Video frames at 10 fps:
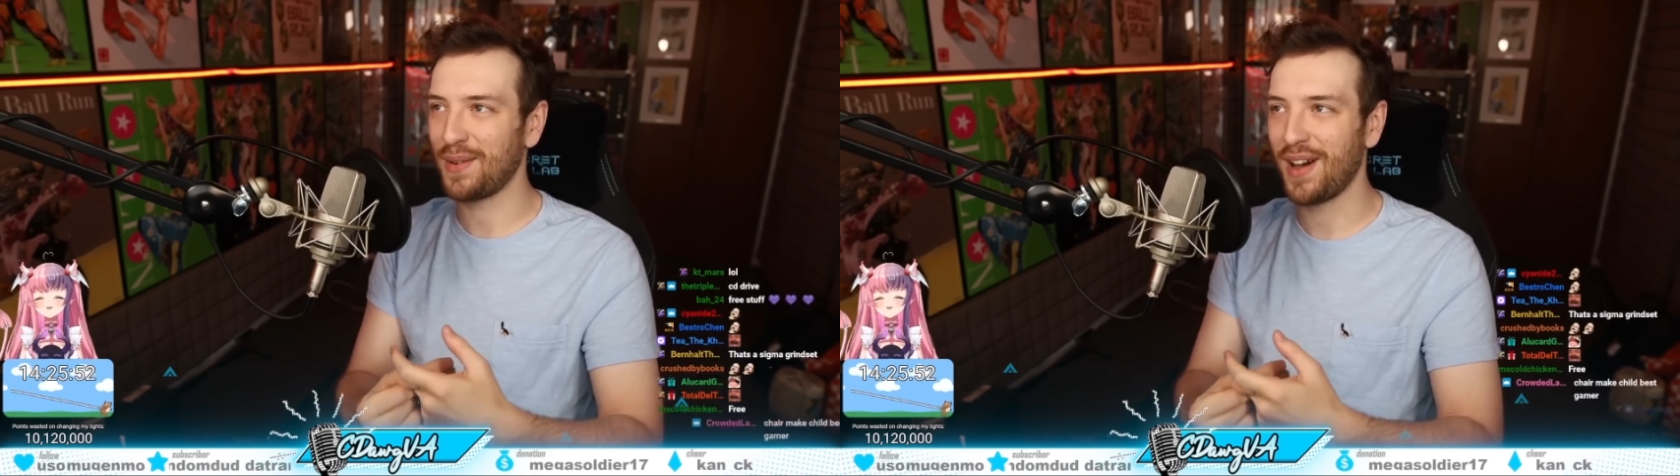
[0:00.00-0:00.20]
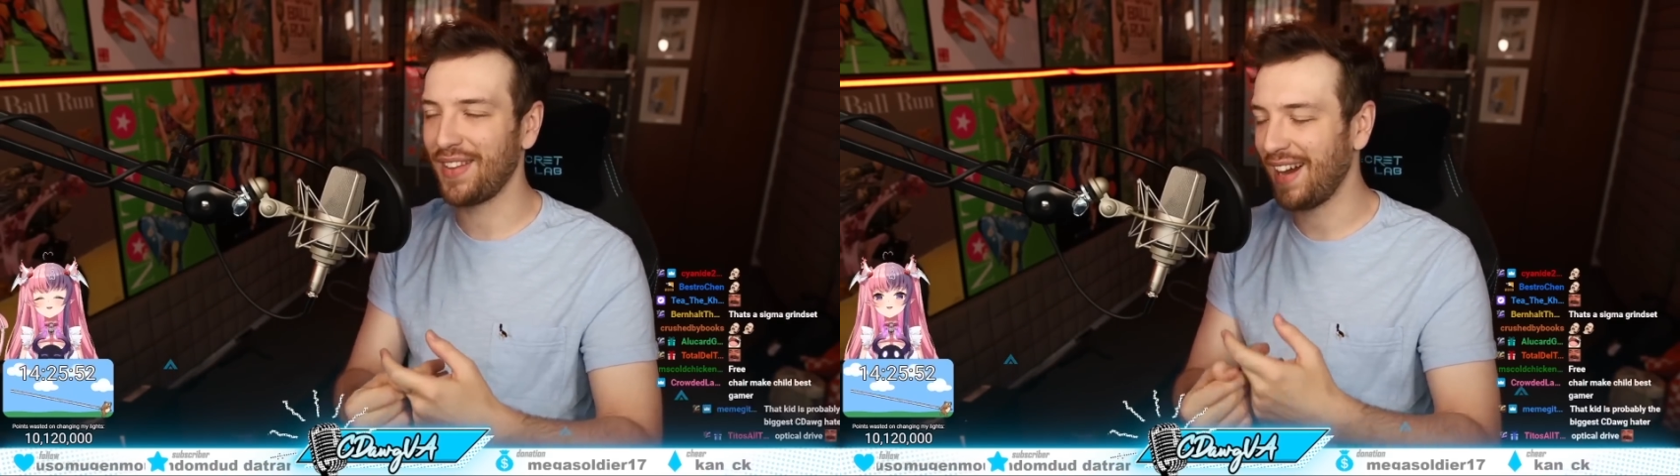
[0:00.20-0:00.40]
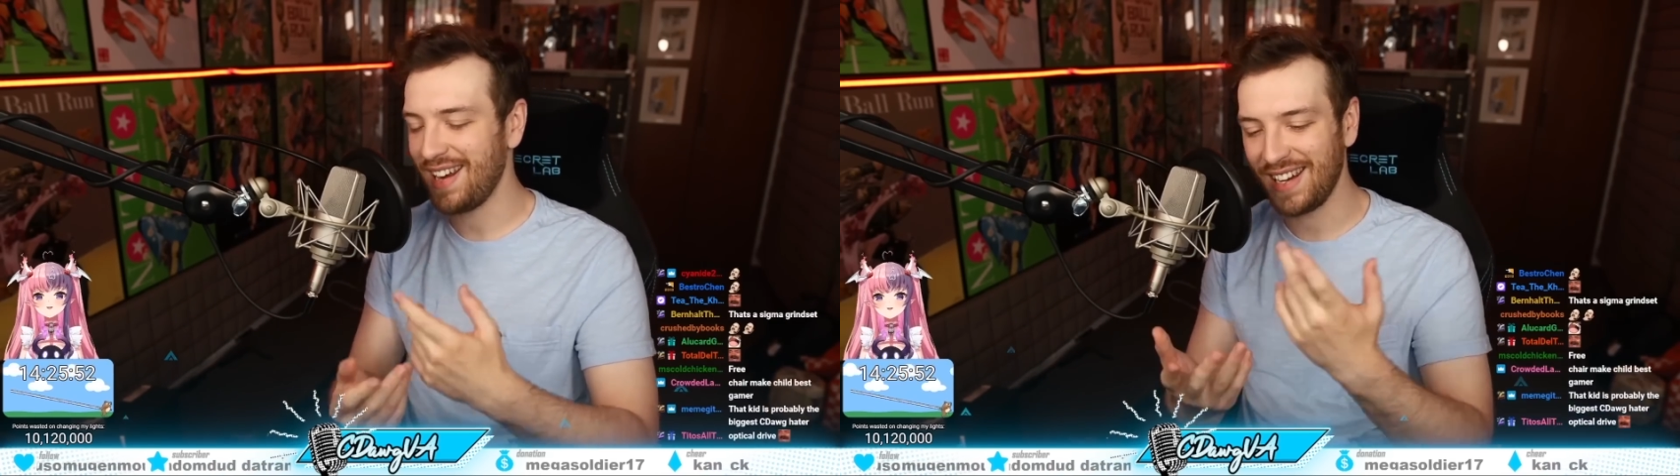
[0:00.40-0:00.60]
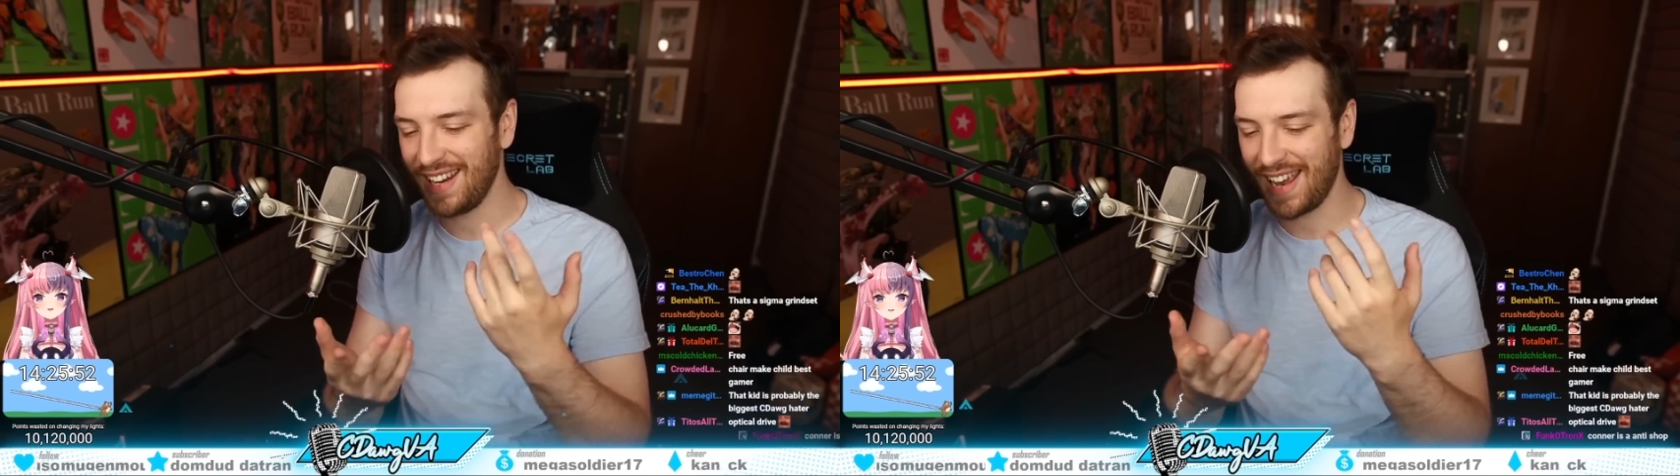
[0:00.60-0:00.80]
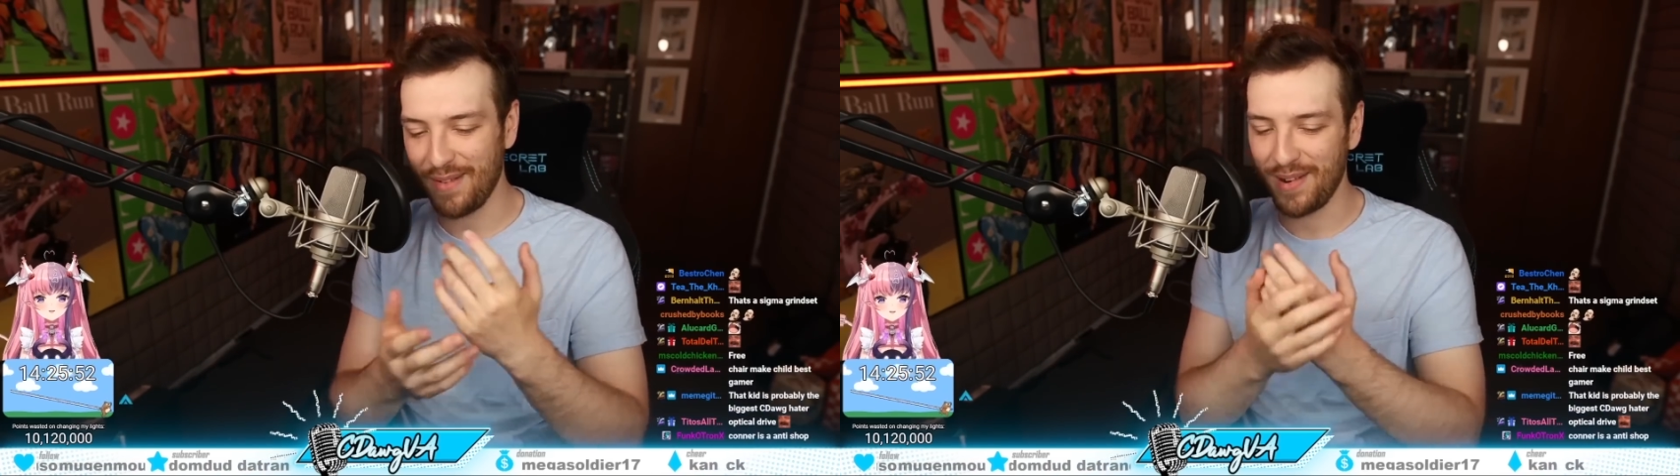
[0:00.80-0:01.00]
well that I needed to
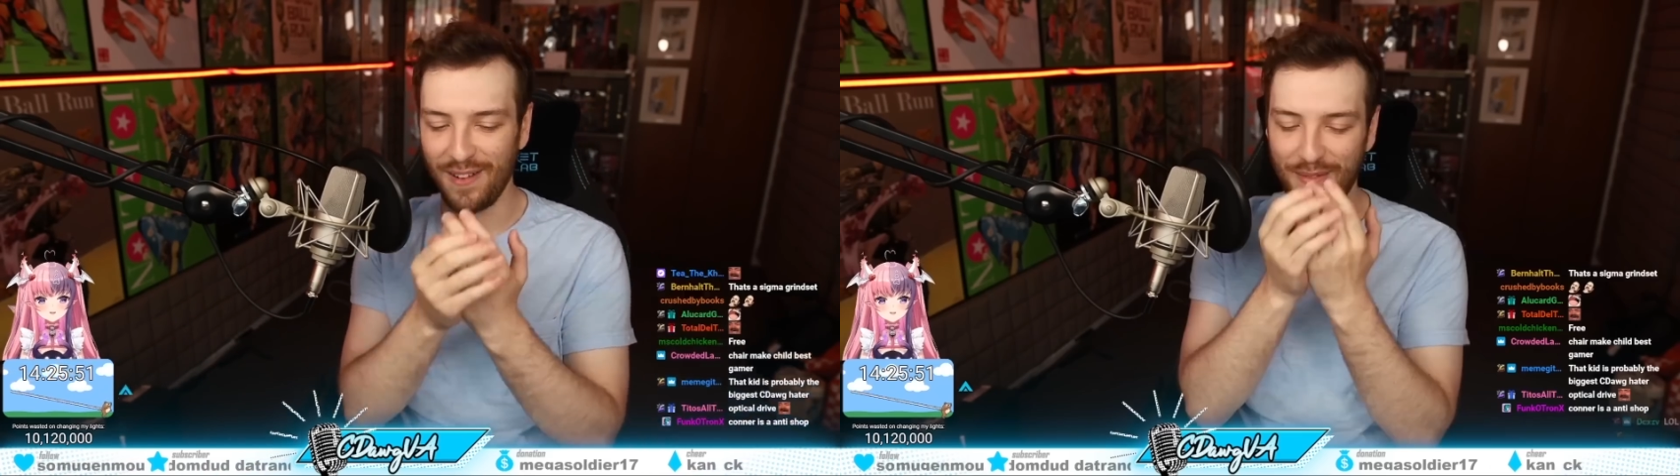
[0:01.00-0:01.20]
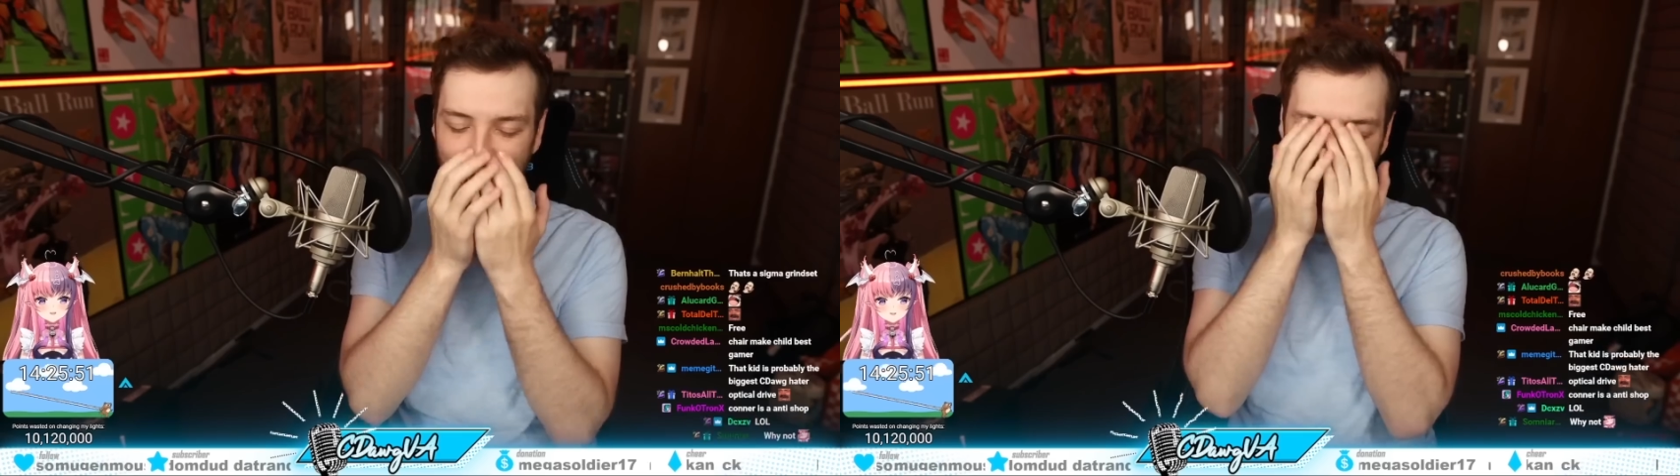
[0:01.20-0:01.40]
get rid of. But